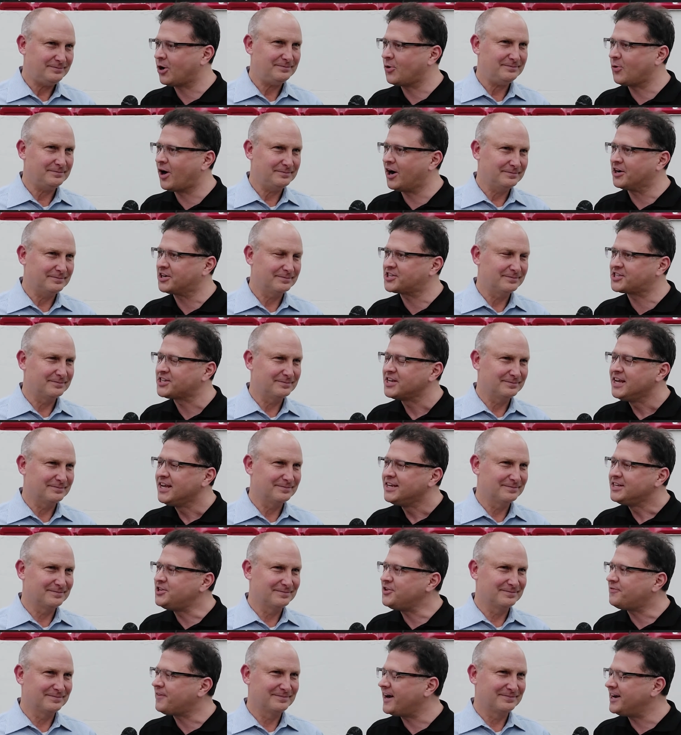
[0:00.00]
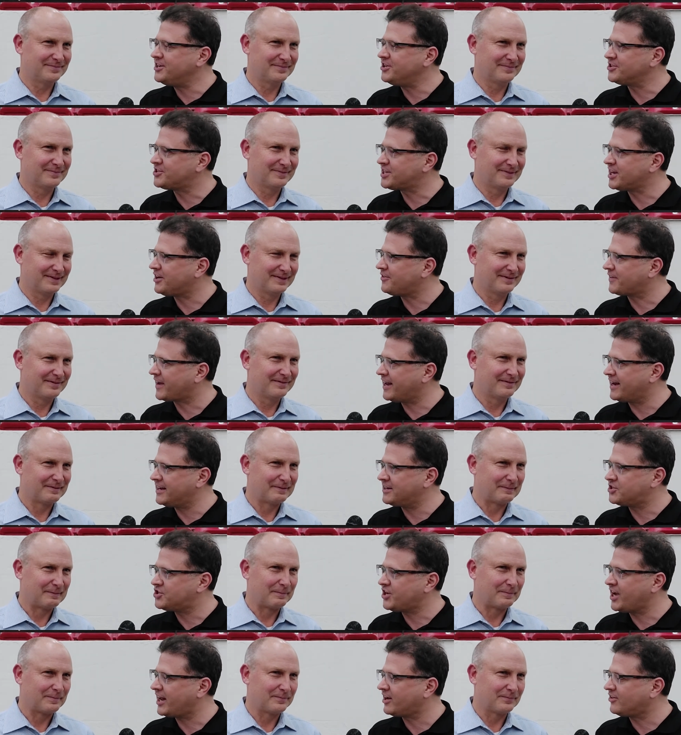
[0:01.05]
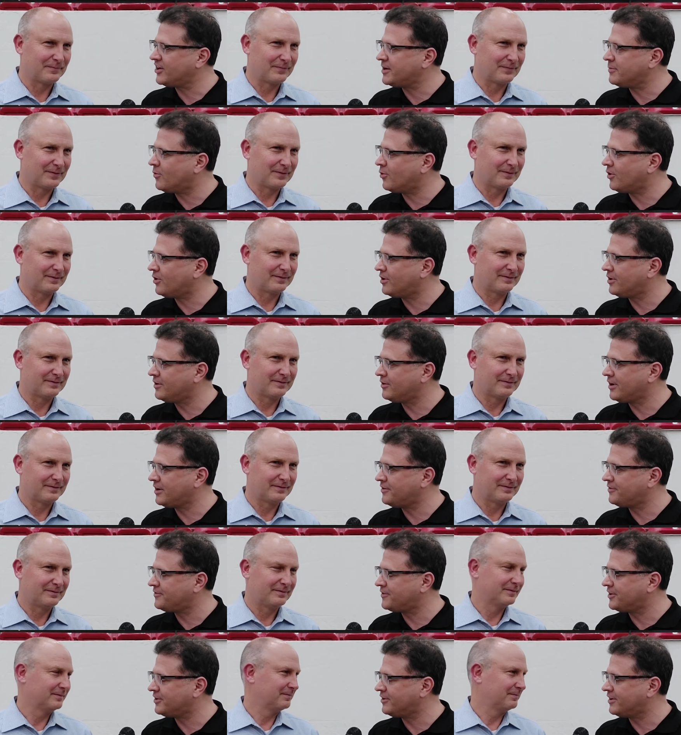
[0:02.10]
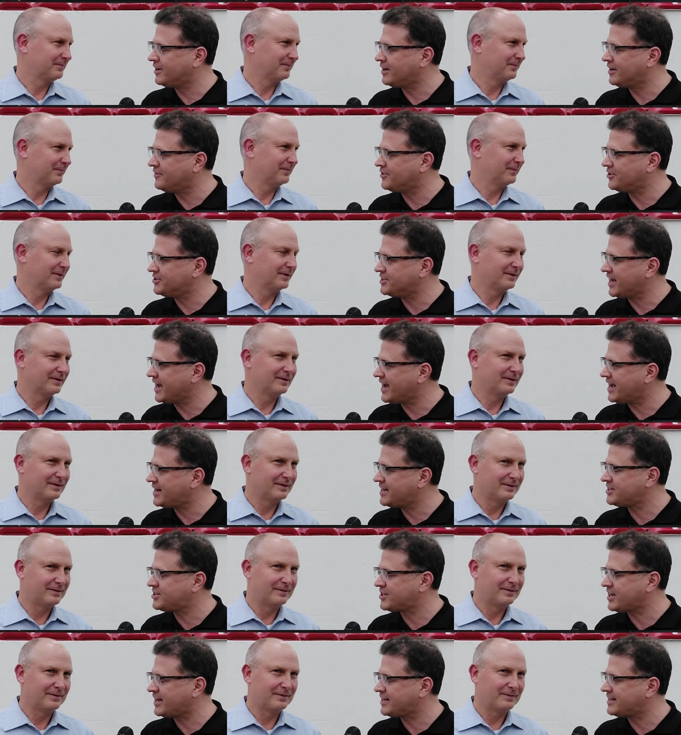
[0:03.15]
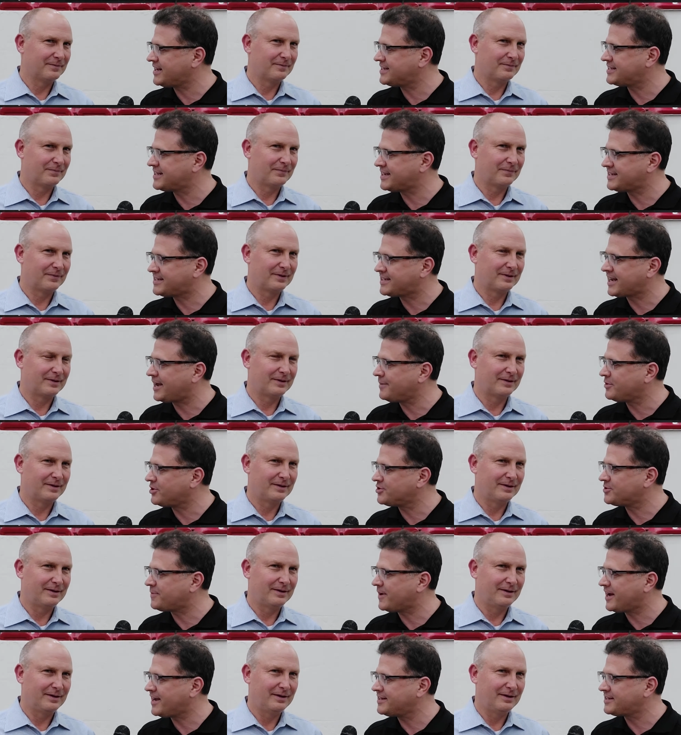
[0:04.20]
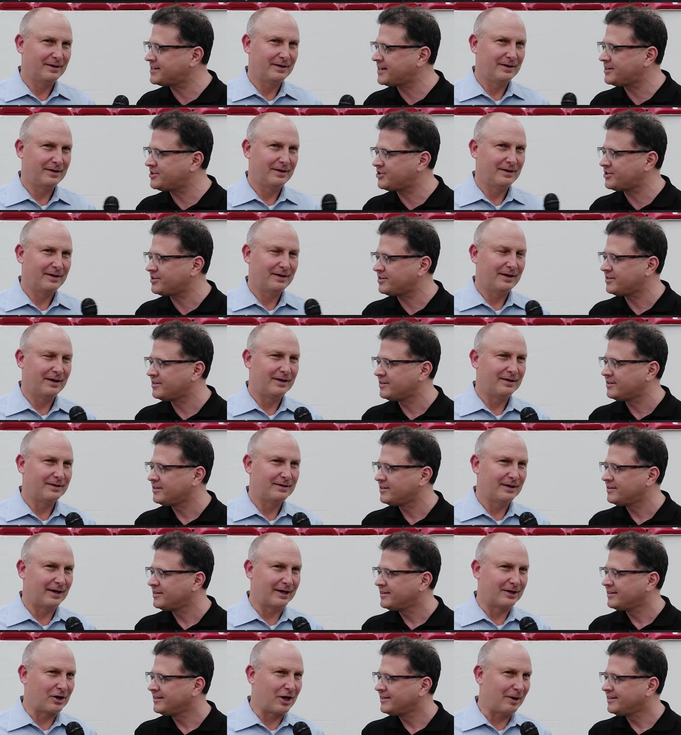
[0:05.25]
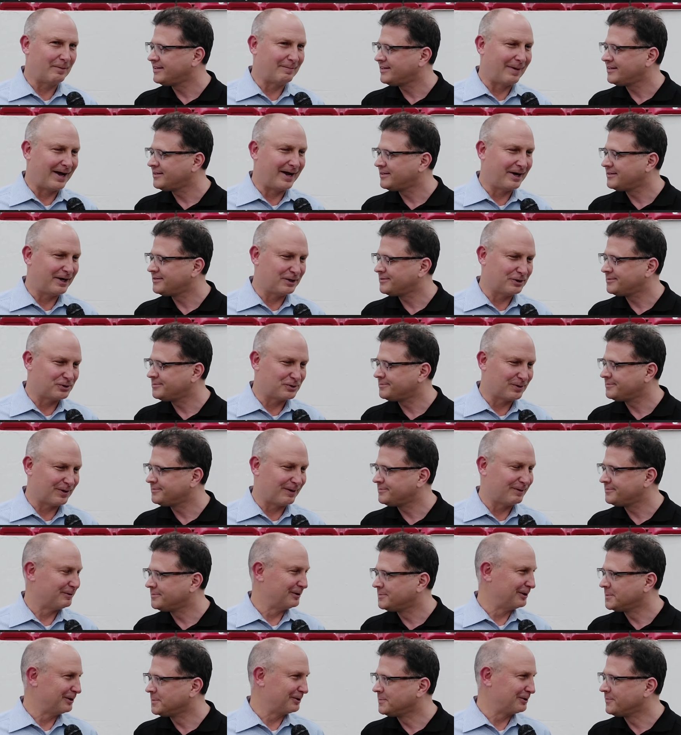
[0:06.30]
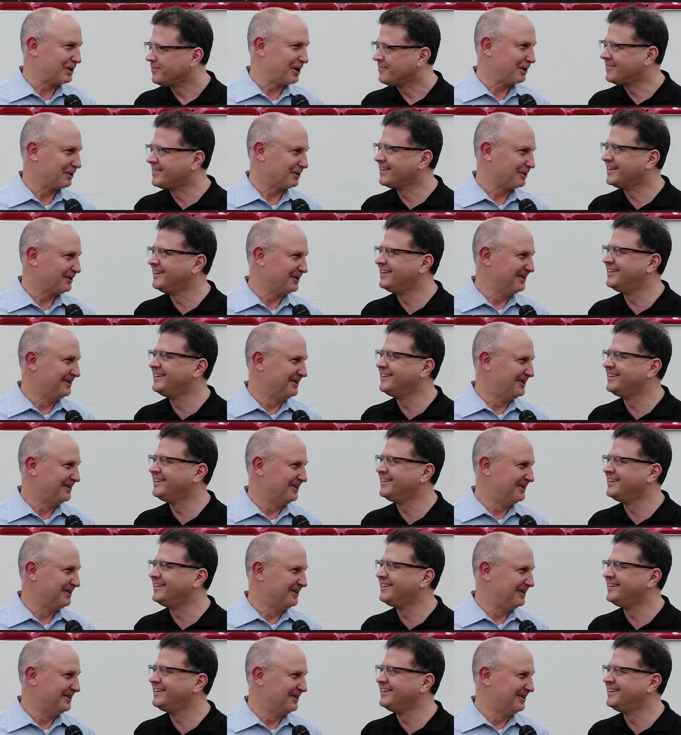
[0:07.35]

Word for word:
Speaker 1: it works. Do you find yourself kind of channeling more of your of your dad as that as as time goes by and such?
Speaker 2: I cut my hair so I would look younger,